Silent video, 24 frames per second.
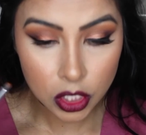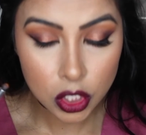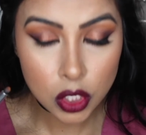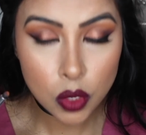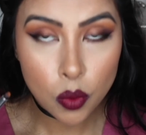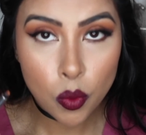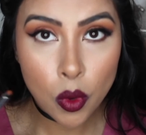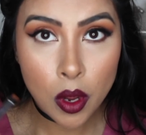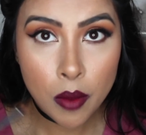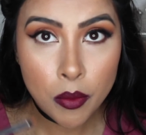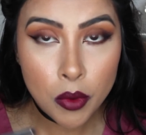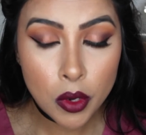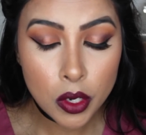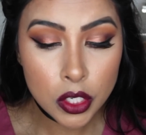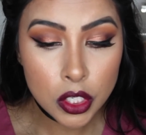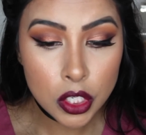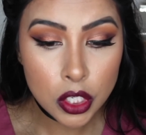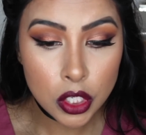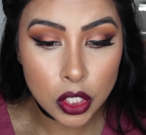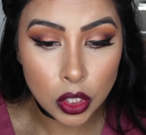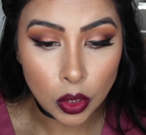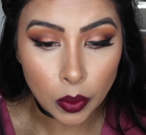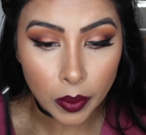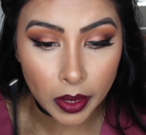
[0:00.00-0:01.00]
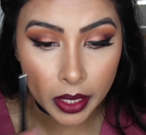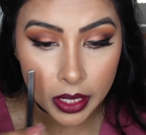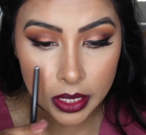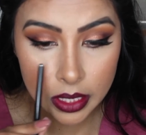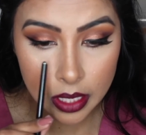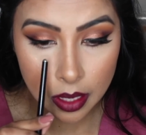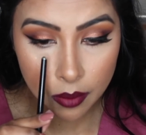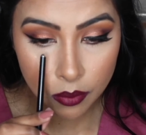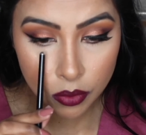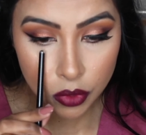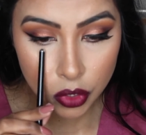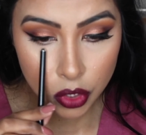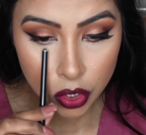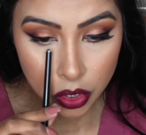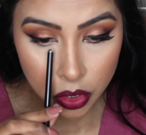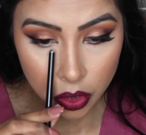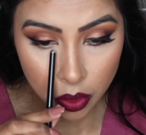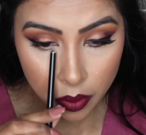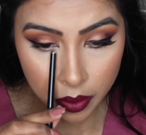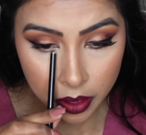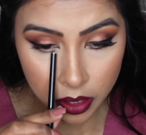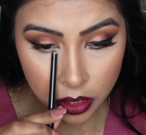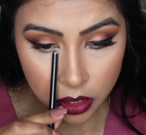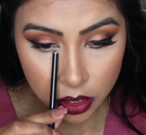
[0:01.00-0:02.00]
So what I'm going to do is I'm just
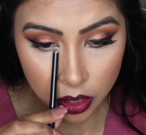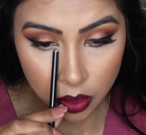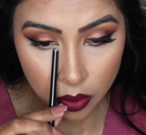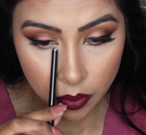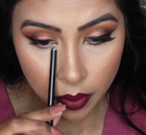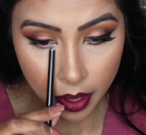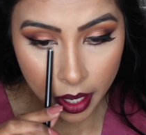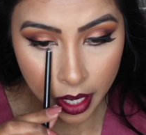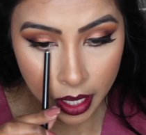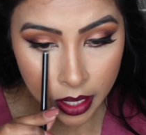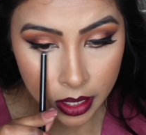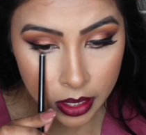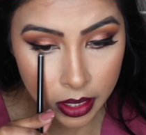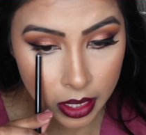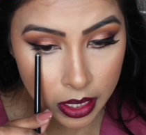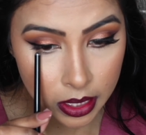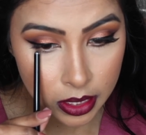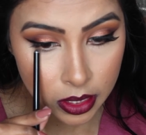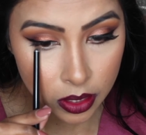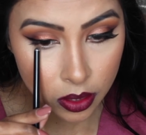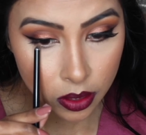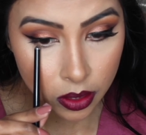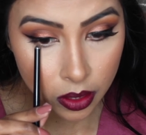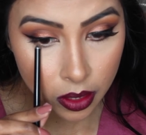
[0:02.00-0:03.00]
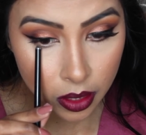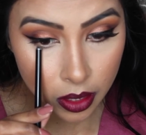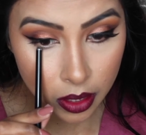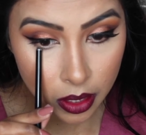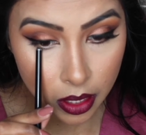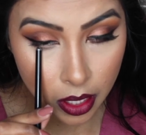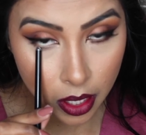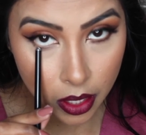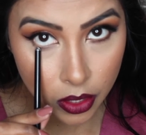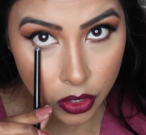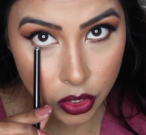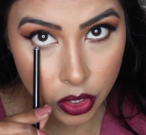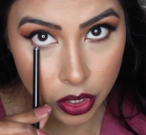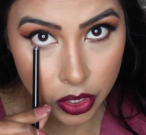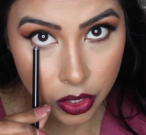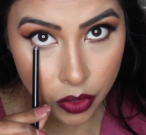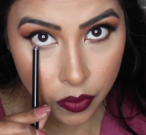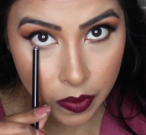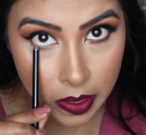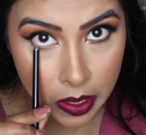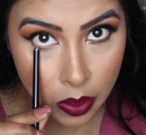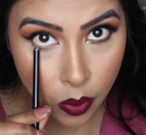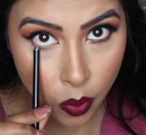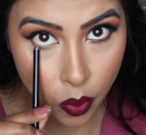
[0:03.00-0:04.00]
going to add this just
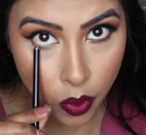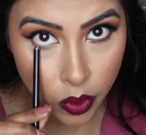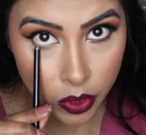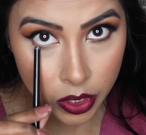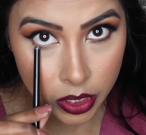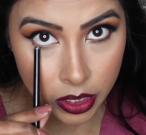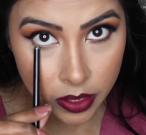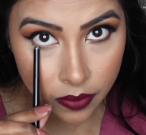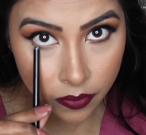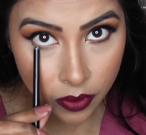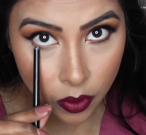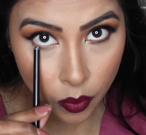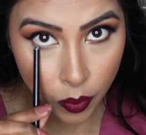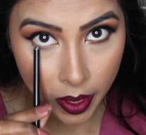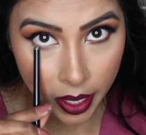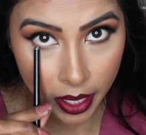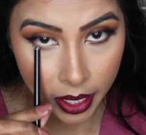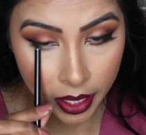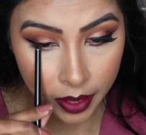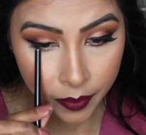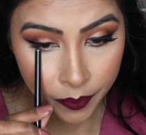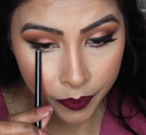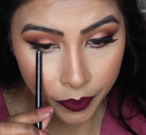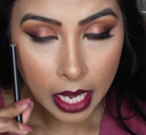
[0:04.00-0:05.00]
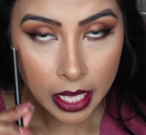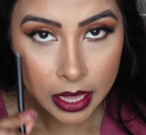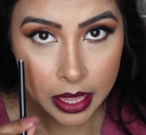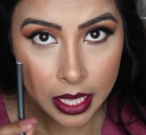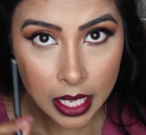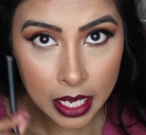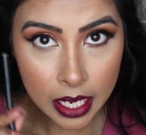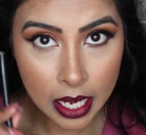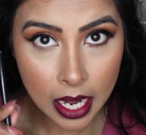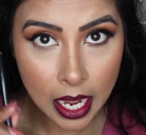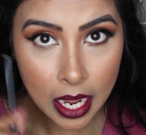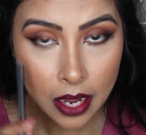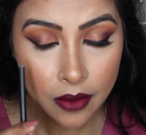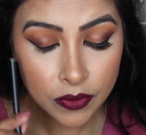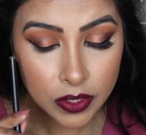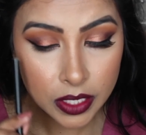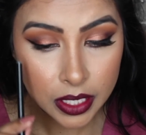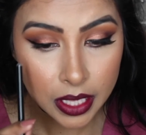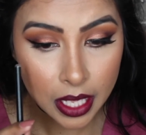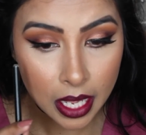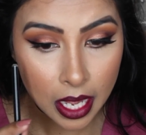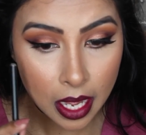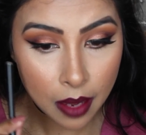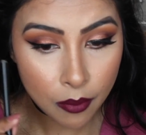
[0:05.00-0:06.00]
3/4 of the way, and then after
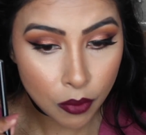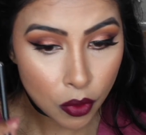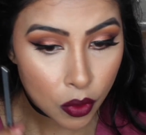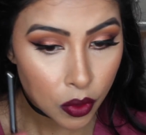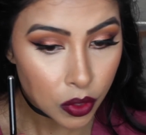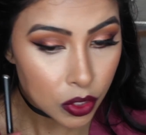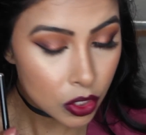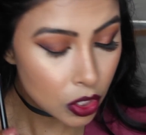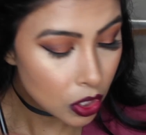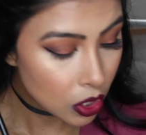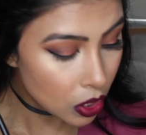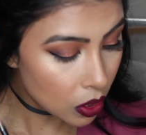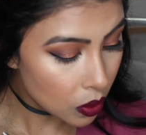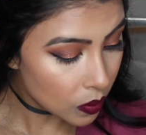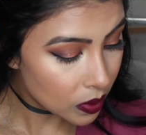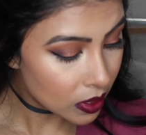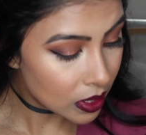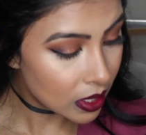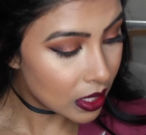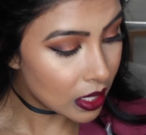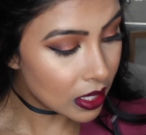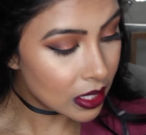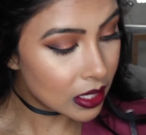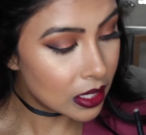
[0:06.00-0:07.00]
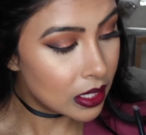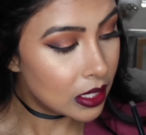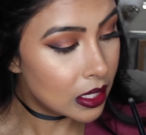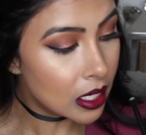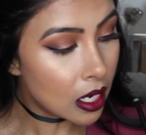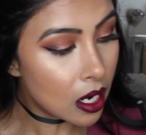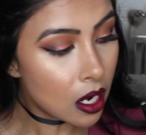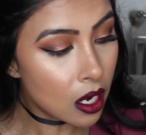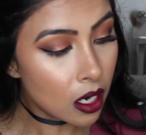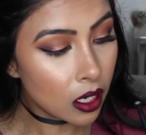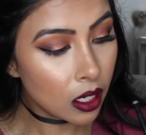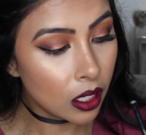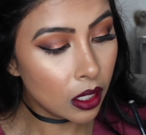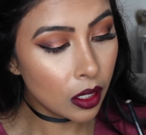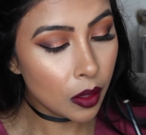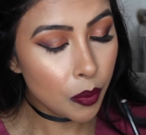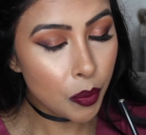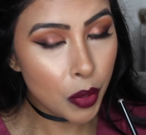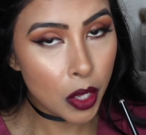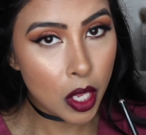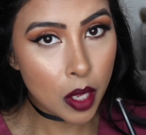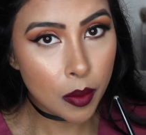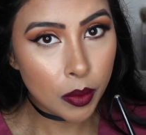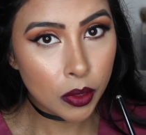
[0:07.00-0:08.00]
that I'm going to use this darker
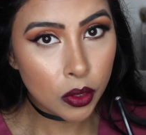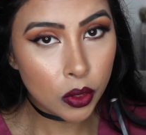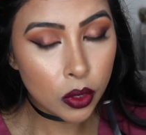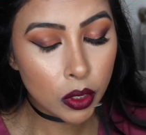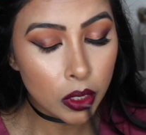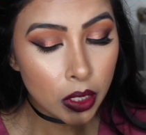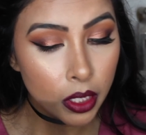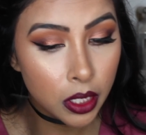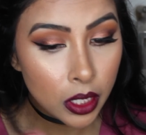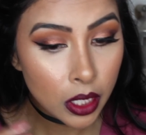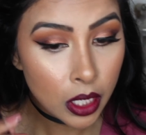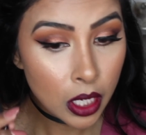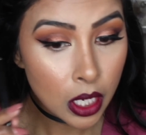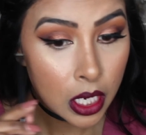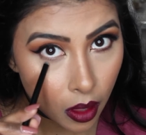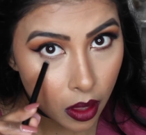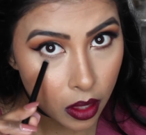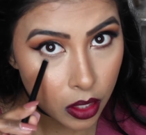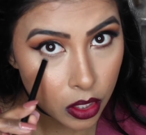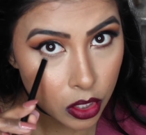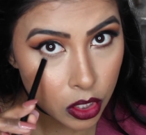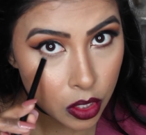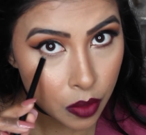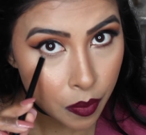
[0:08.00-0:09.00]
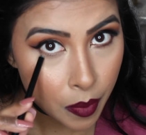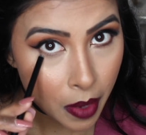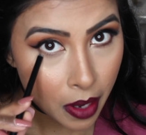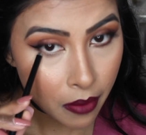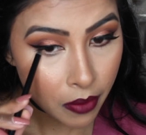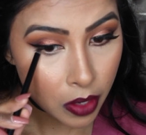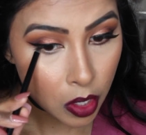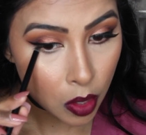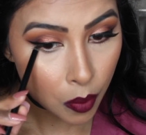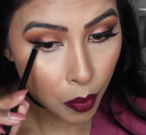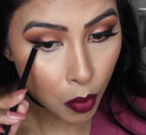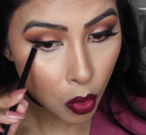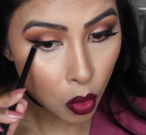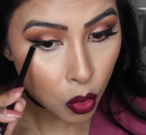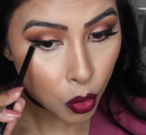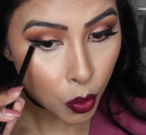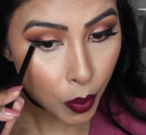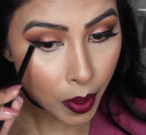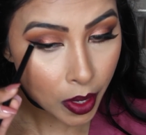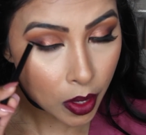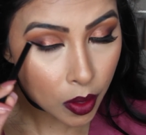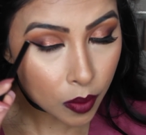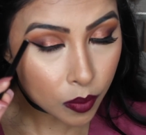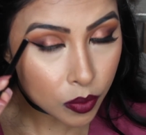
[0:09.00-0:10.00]
purple colour to marry it all the
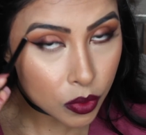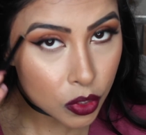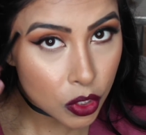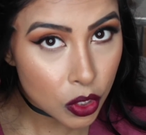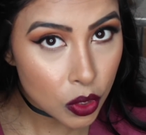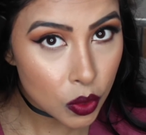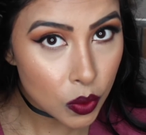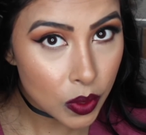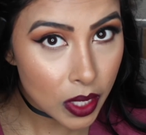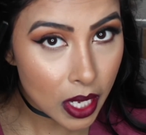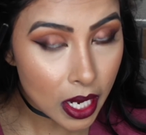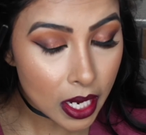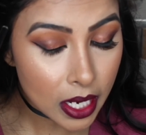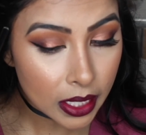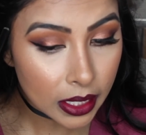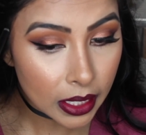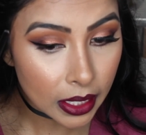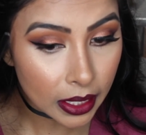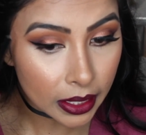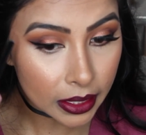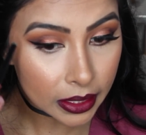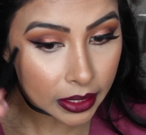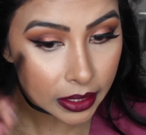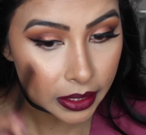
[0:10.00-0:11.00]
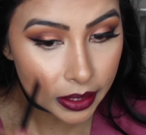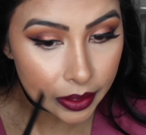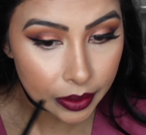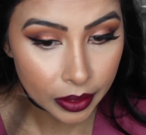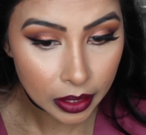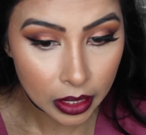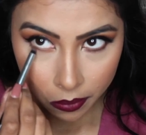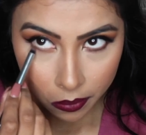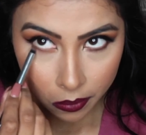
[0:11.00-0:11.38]
way up to the eyeliner.